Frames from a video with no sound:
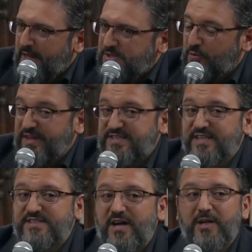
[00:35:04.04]
So this
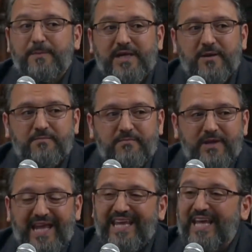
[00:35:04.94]
does not become
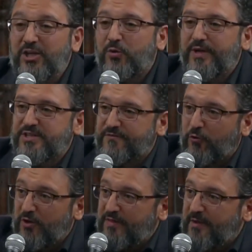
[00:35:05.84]
a hindrance
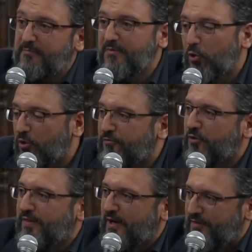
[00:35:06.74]
for them or
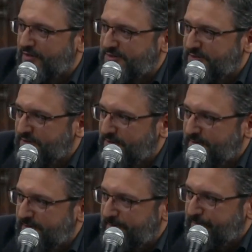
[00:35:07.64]
for the others.
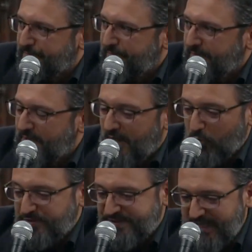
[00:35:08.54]
I
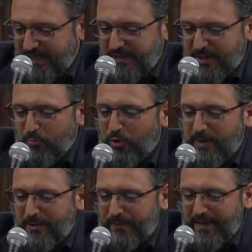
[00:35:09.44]
won't say anything more
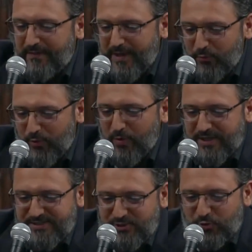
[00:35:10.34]
about that, that
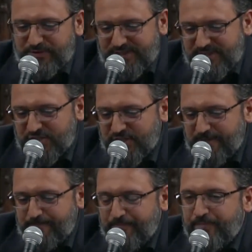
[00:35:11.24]
requires its own discussion.
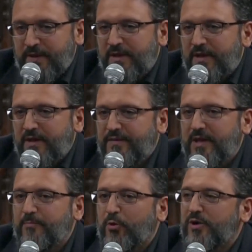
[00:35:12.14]
The
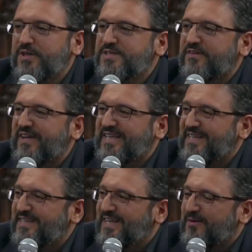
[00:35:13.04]
importance of
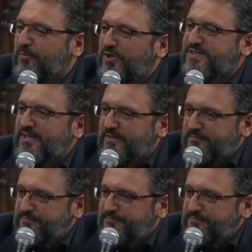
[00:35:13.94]
attending in person,